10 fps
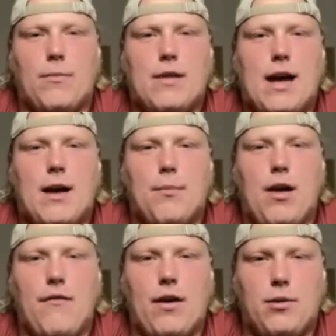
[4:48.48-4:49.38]
that
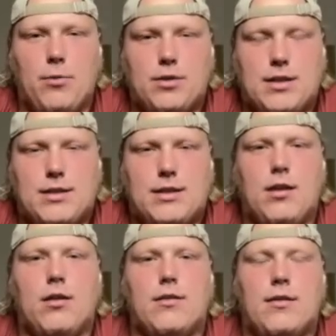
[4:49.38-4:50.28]
Brent Venables
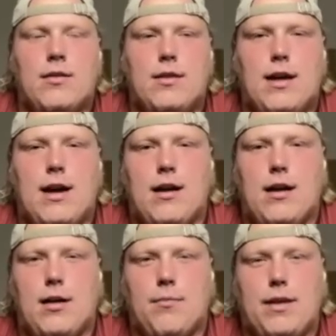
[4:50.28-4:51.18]
instilled, that
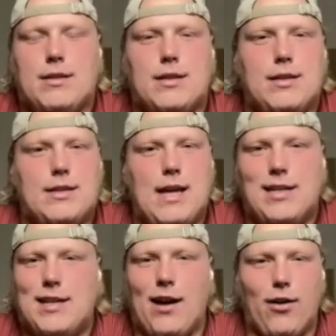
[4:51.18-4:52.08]
basically
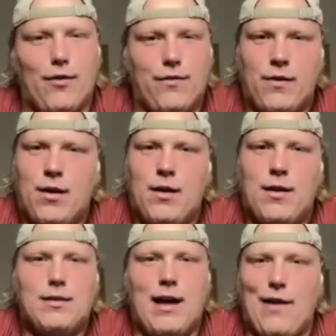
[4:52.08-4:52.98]
takes care of
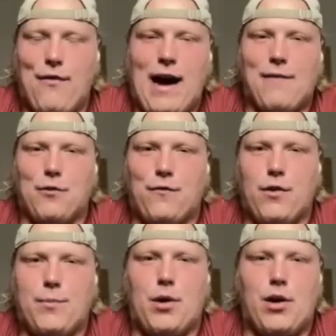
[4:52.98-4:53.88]
life after
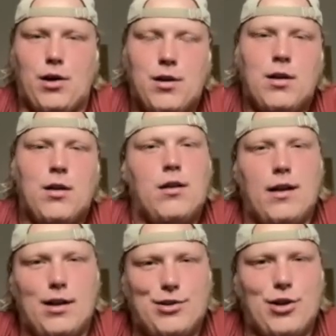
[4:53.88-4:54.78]
football
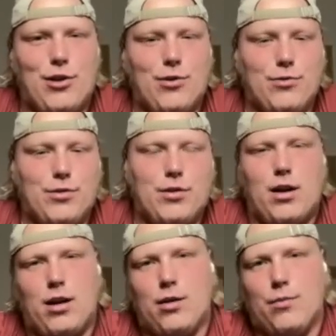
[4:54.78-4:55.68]
and it shows
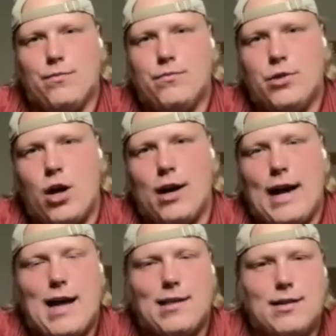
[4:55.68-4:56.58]
young
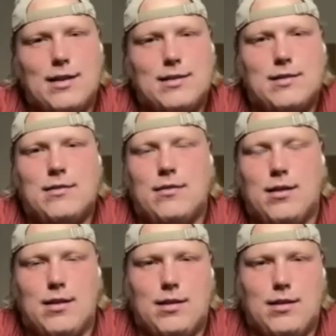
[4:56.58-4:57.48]
athletes
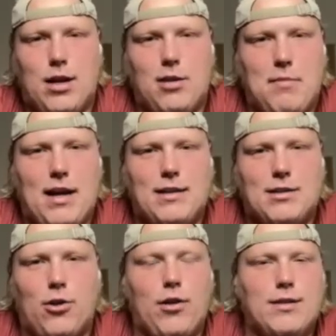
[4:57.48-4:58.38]
and young men to
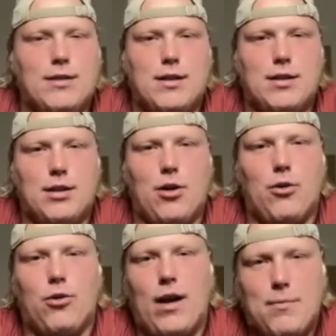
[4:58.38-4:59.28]
turn into, you
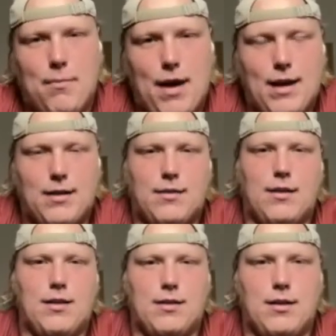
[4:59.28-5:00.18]
know, great men
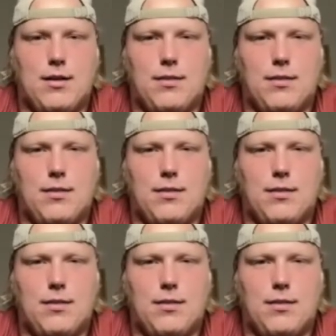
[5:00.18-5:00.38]
and